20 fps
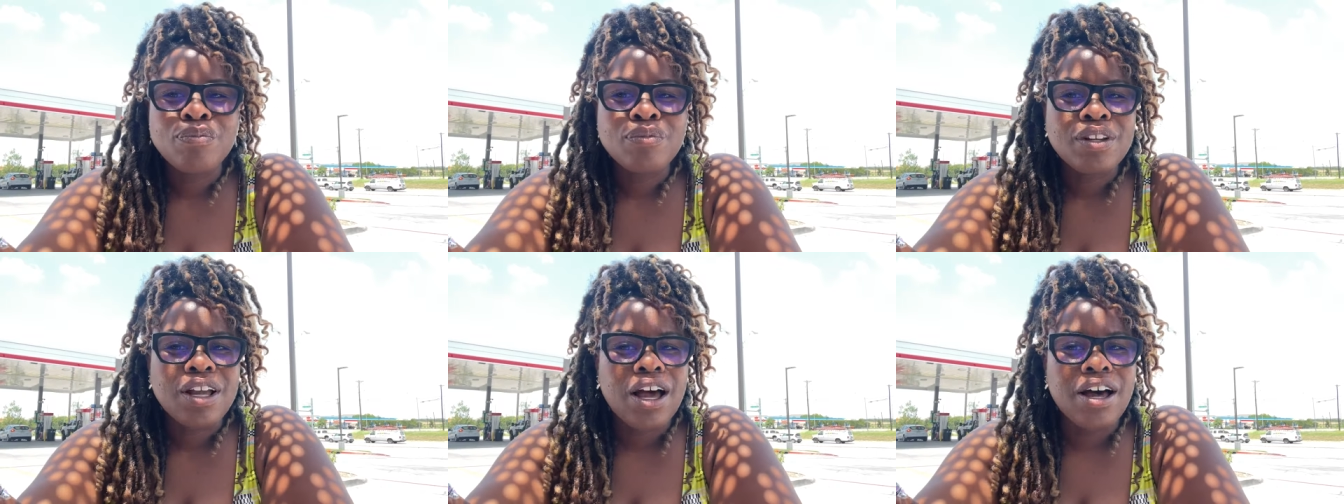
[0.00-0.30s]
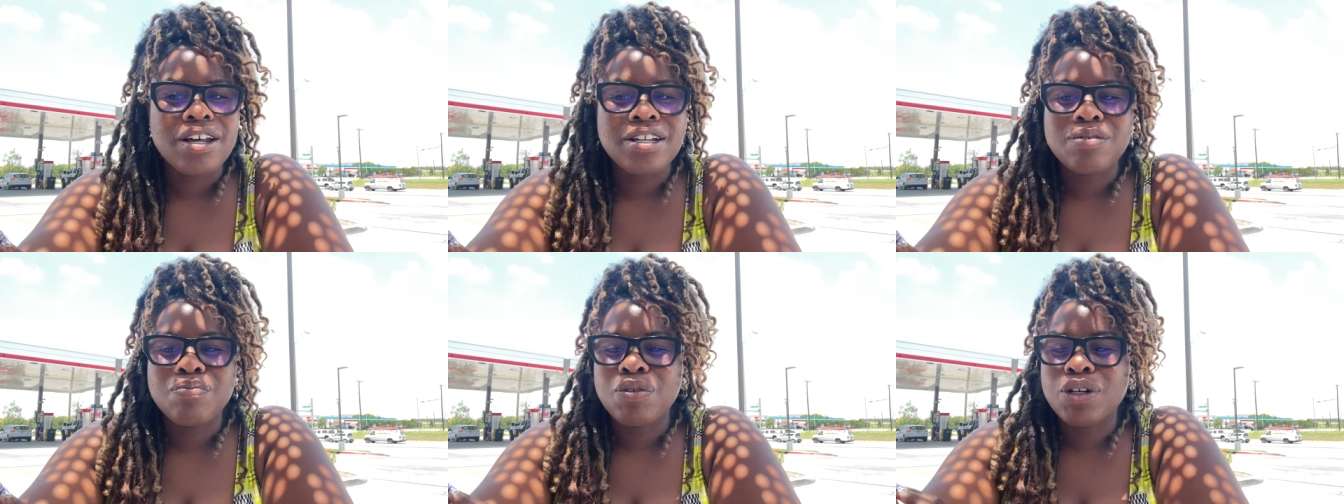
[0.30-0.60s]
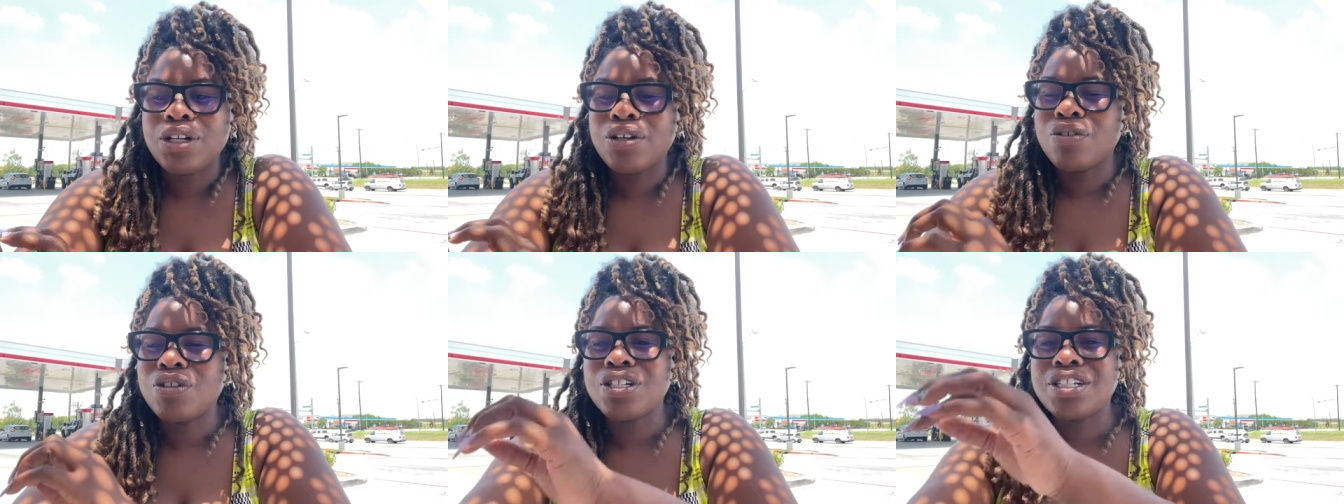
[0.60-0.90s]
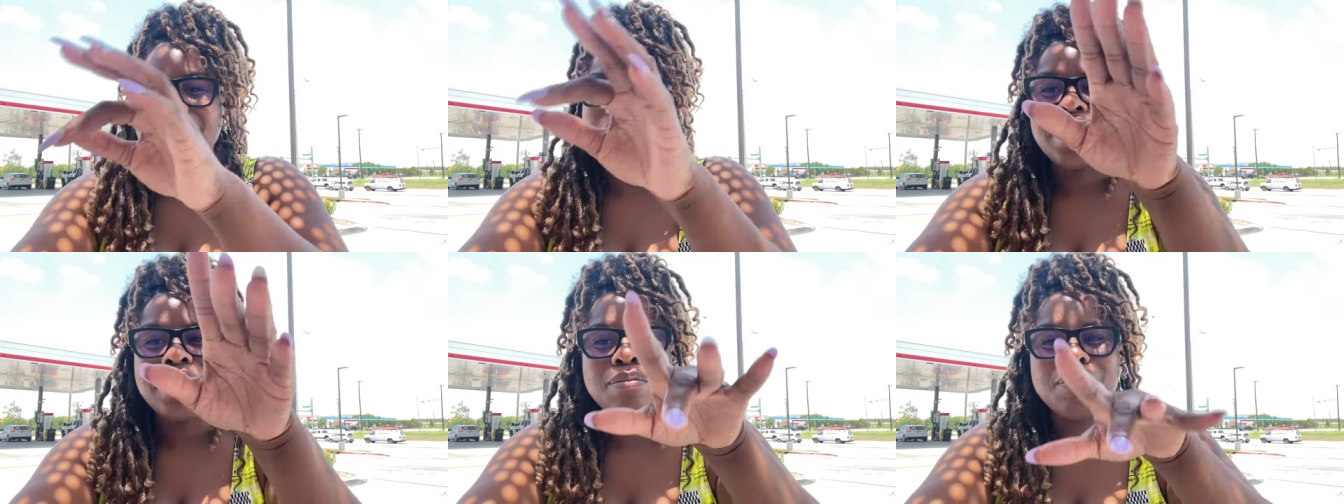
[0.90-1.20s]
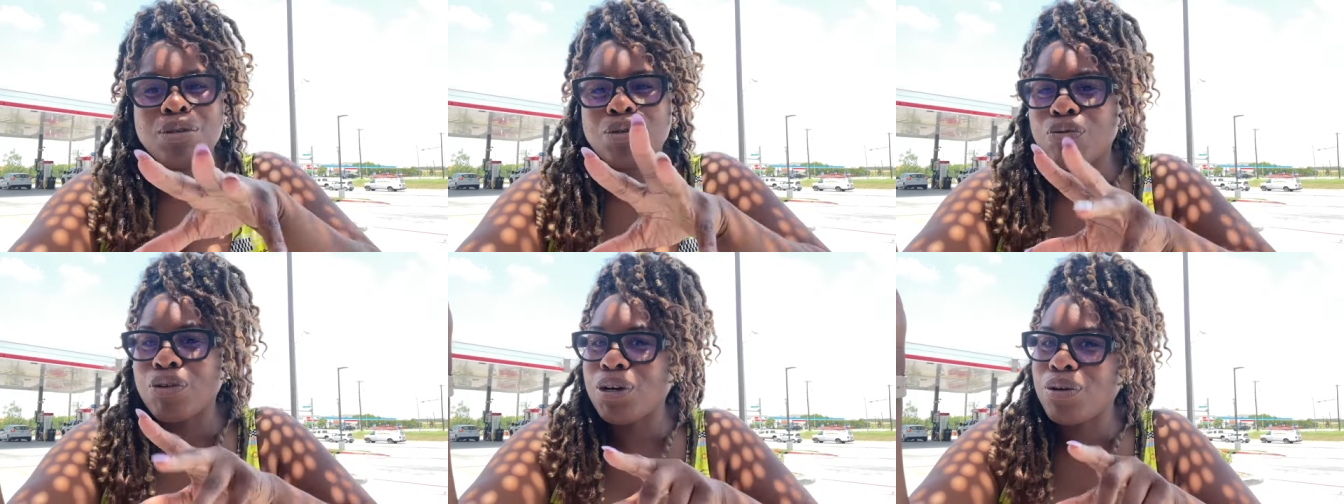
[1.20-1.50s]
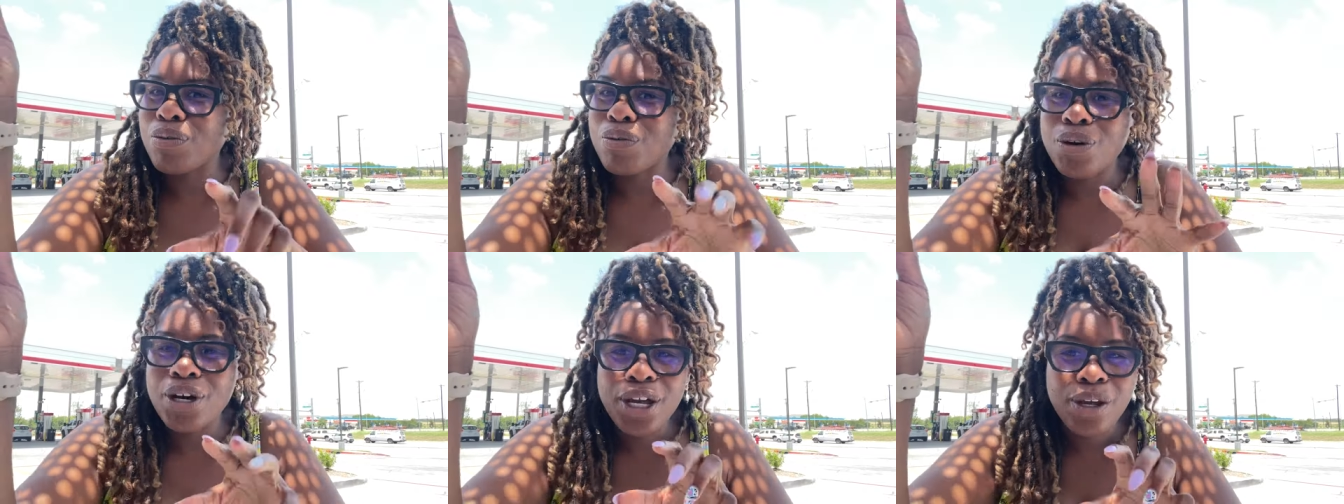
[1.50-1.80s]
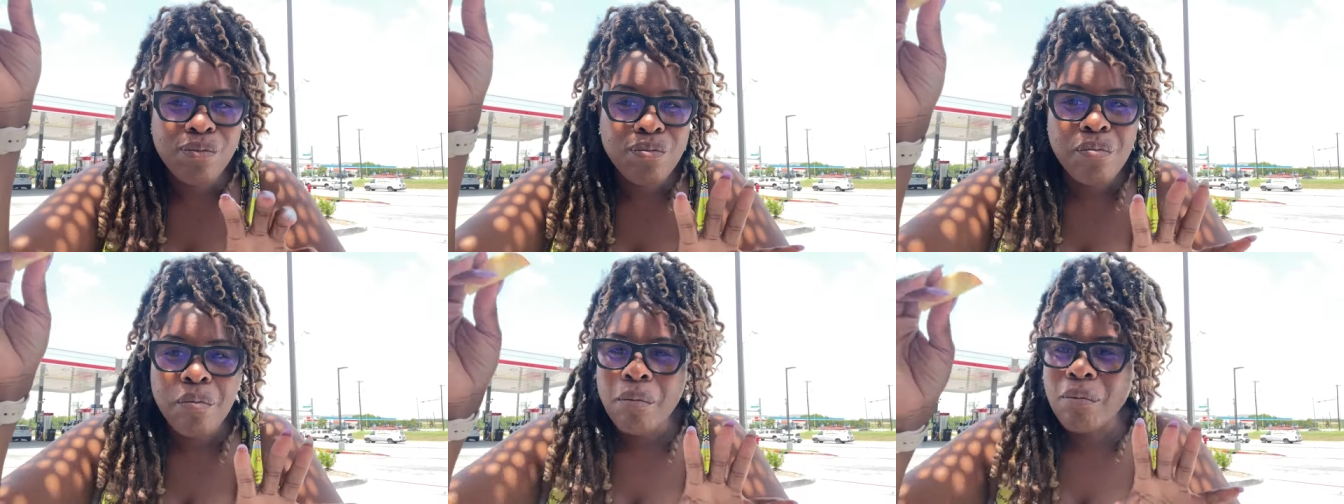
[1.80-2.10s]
I went on Sam's real quick.